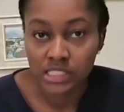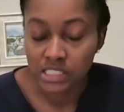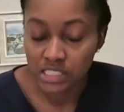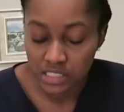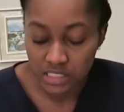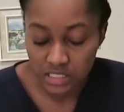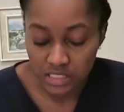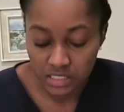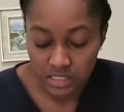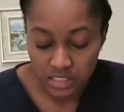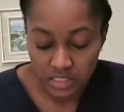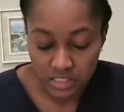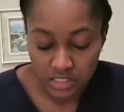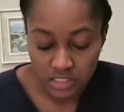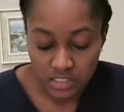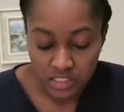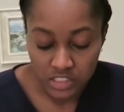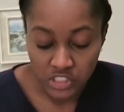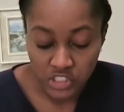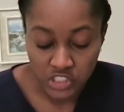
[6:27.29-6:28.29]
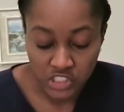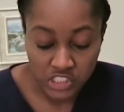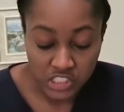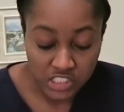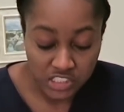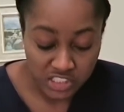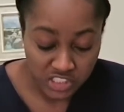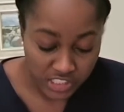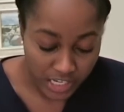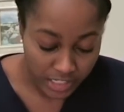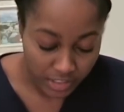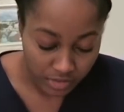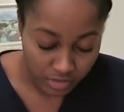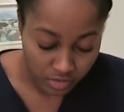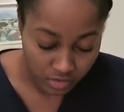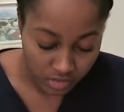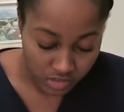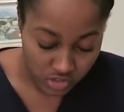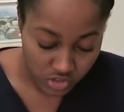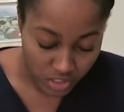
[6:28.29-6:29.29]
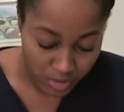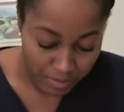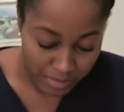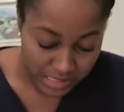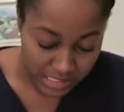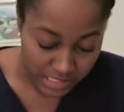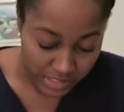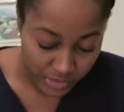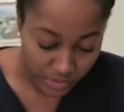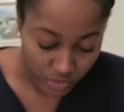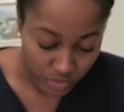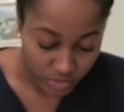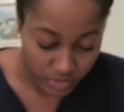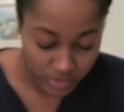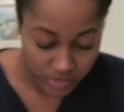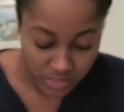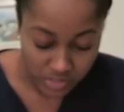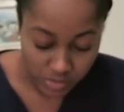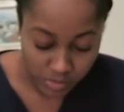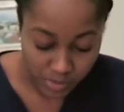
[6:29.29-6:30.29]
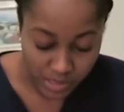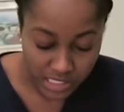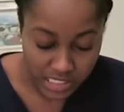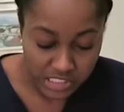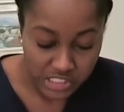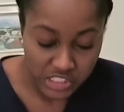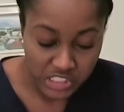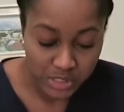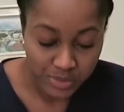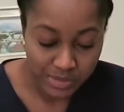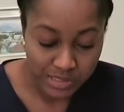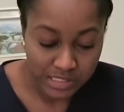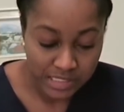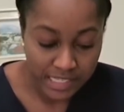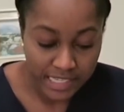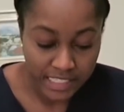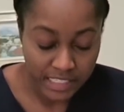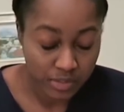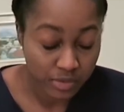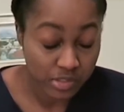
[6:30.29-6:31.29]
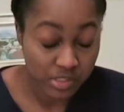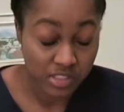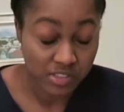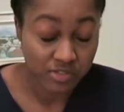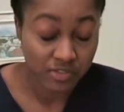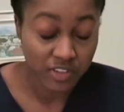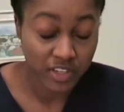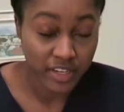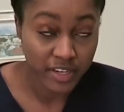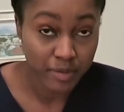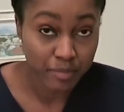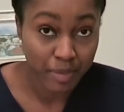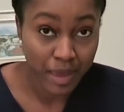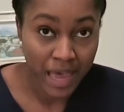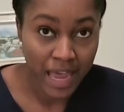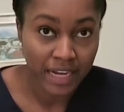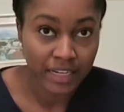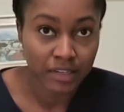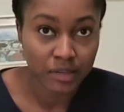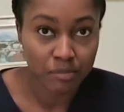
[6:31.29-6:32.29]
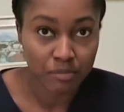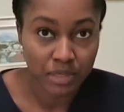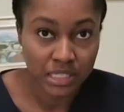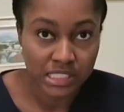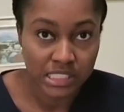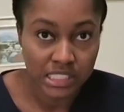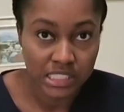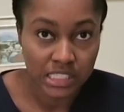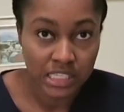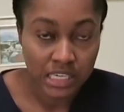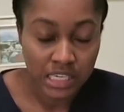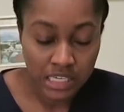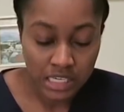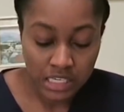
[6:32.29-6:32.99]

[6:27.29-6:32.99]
to the she shadowed in the trauma center earlier this week and she was like it was very packed and busy